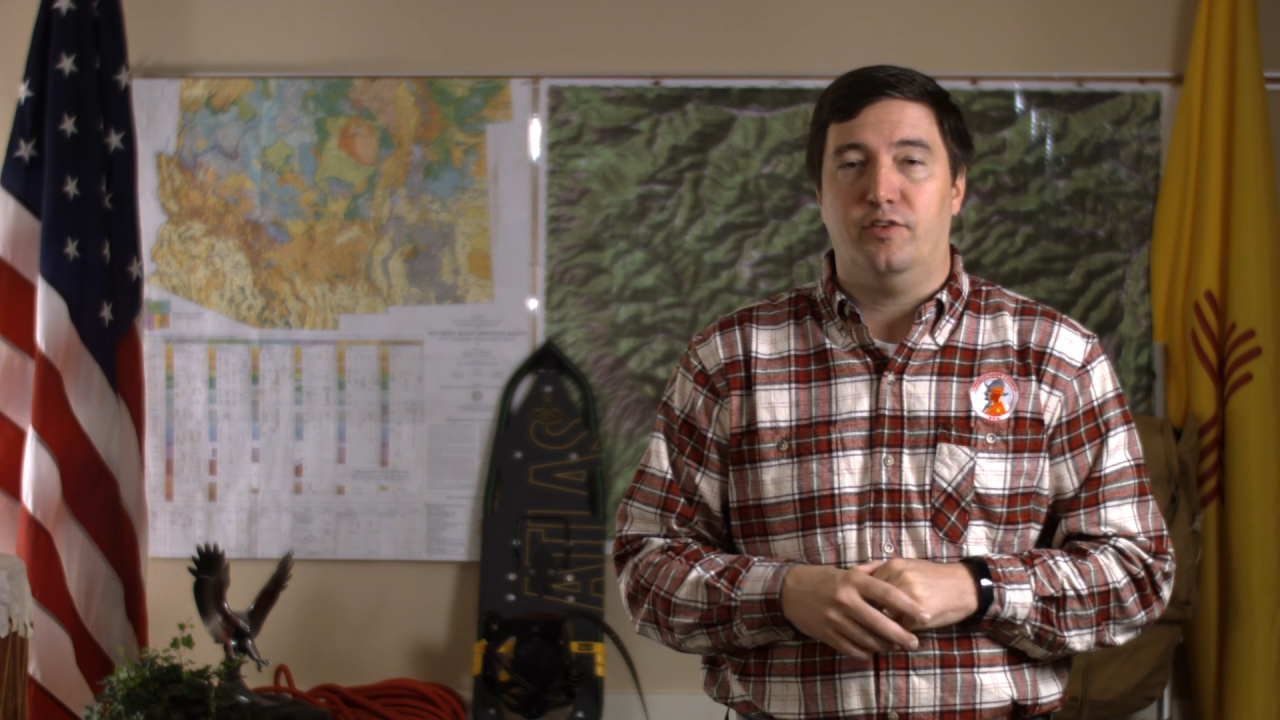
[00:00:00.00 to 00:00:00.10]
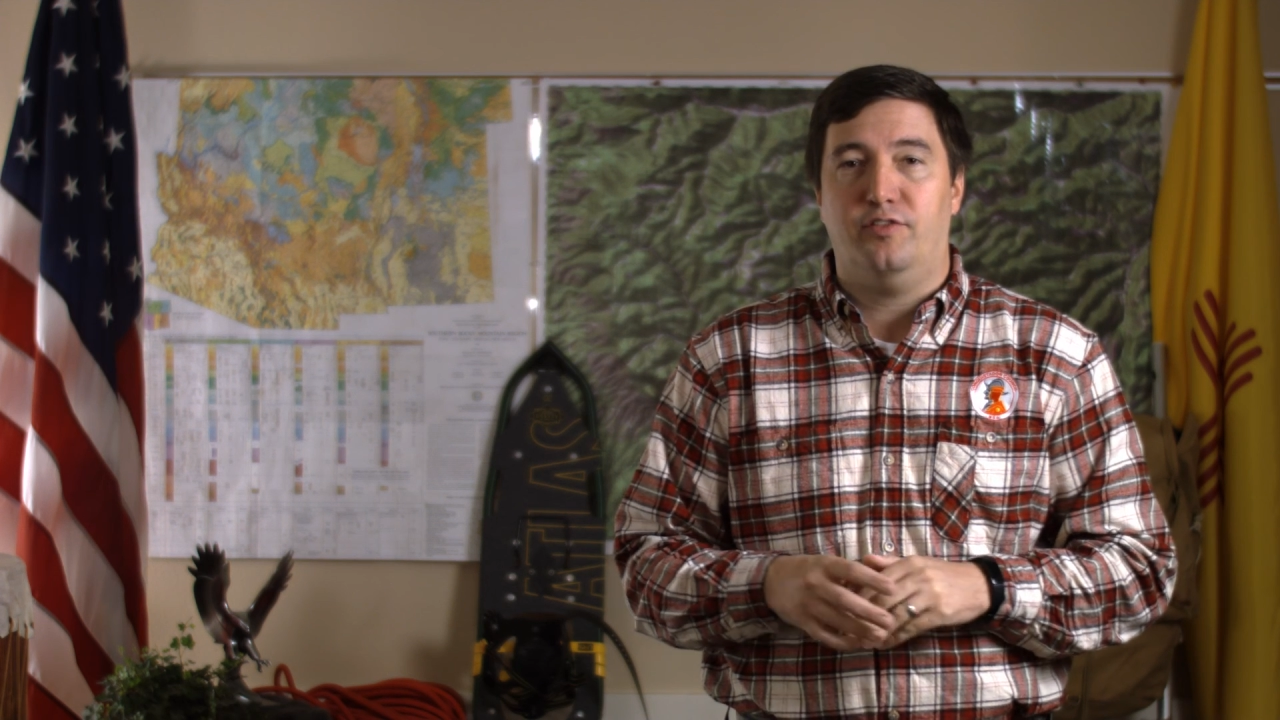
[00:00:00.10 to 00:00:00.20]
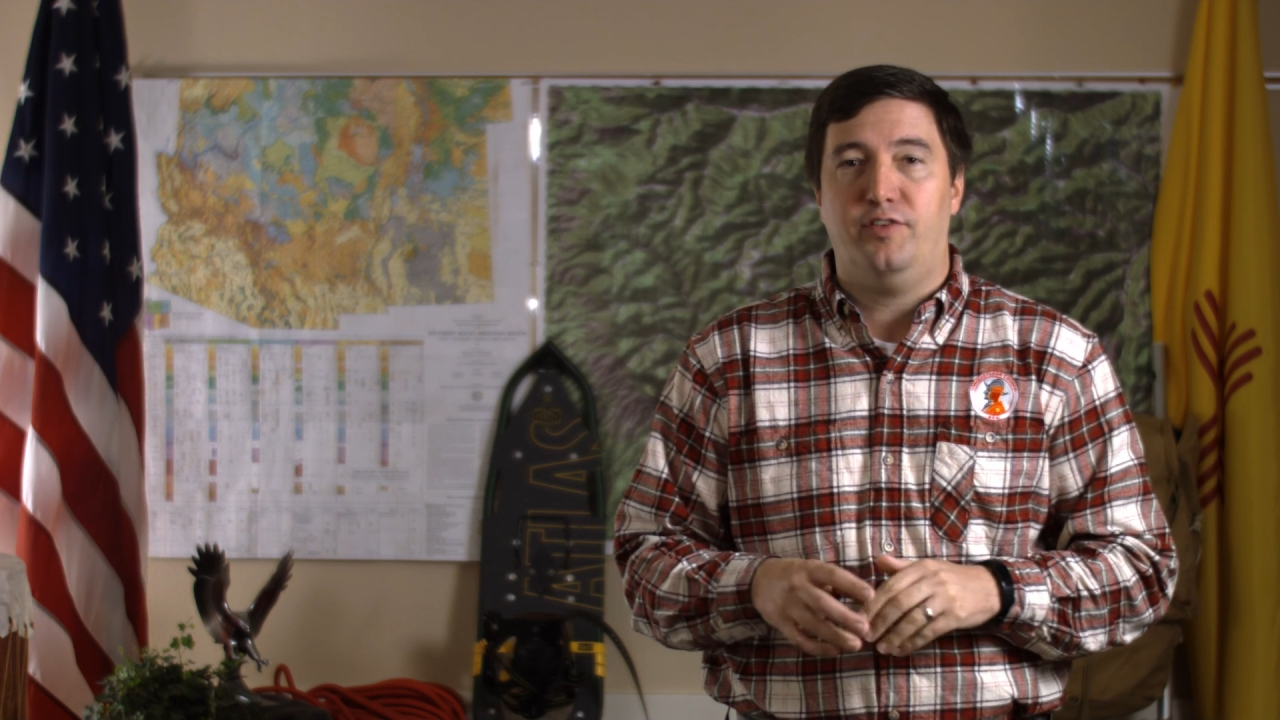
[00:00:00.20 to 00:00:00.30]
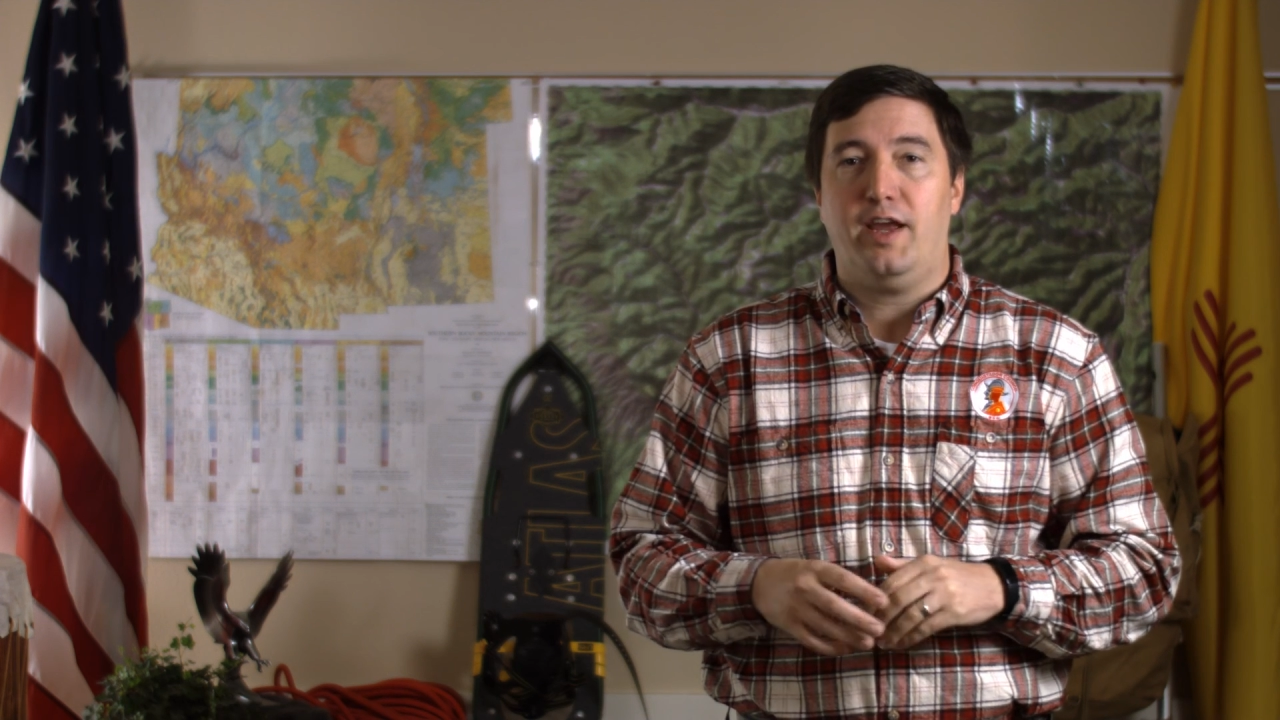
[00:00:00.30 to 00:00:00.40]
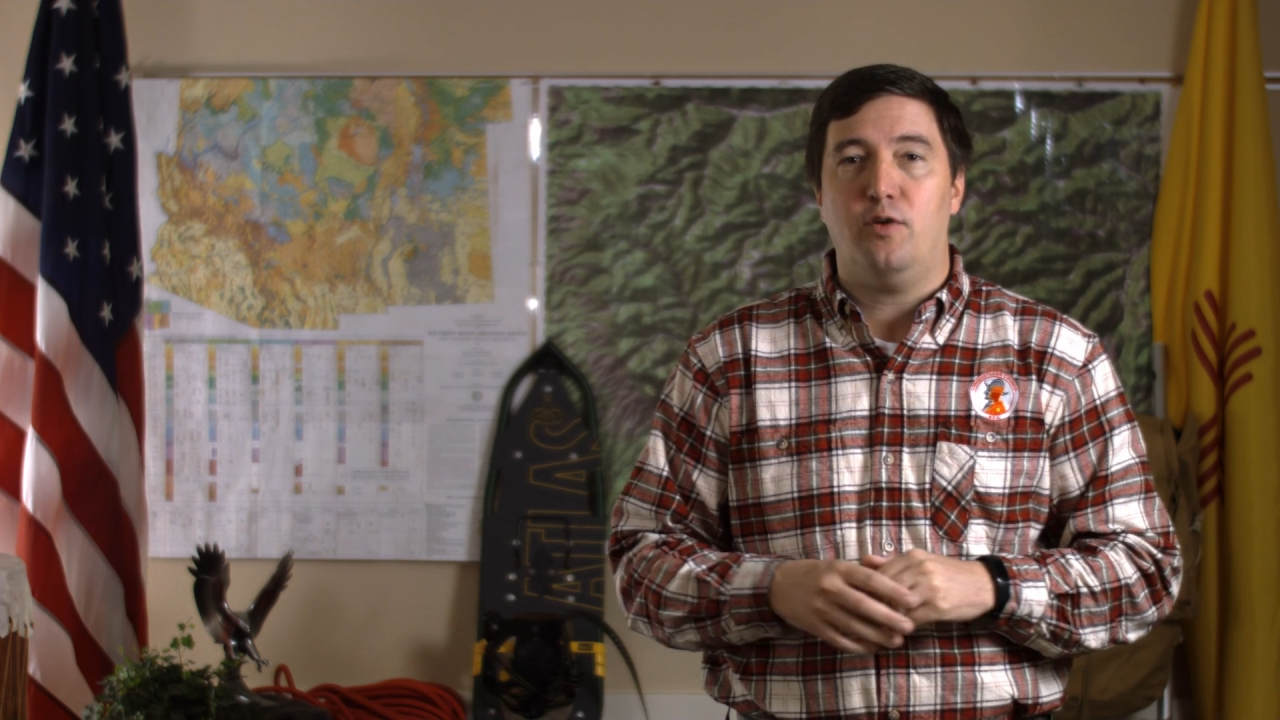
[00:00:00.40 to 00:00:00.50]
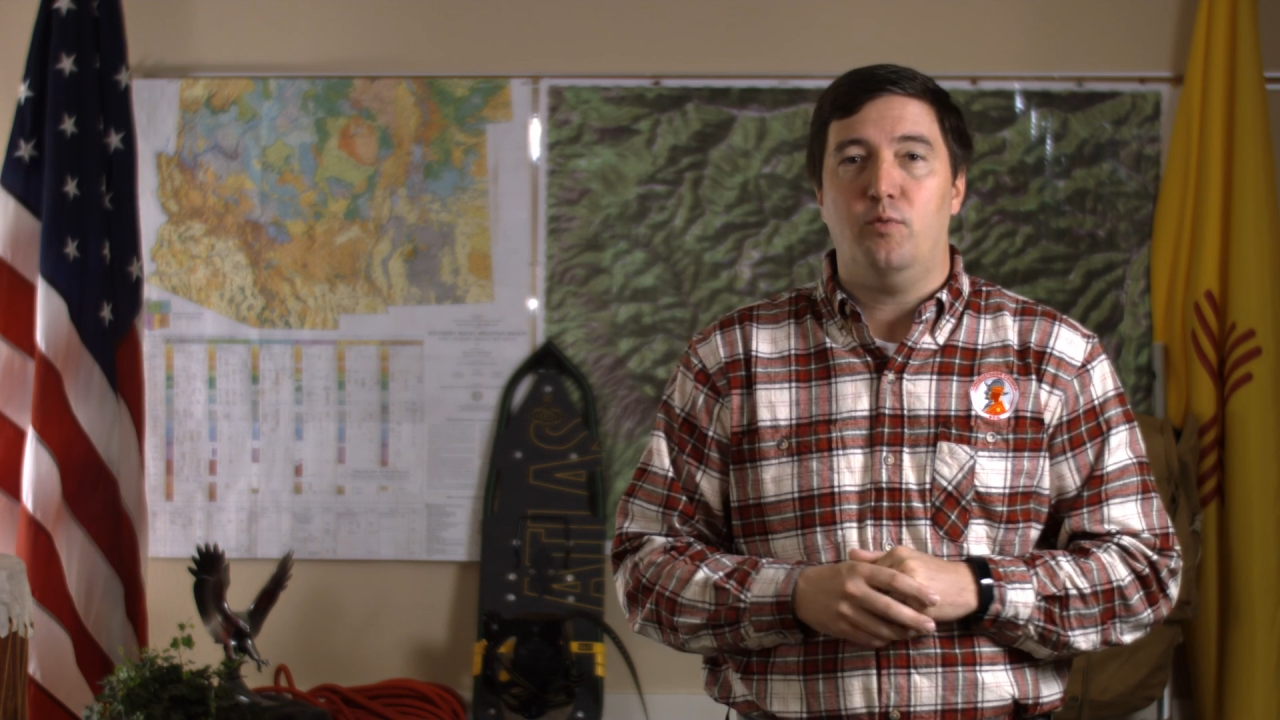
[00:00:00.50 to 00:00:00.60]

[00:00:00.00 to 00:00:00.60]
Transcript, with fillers: the second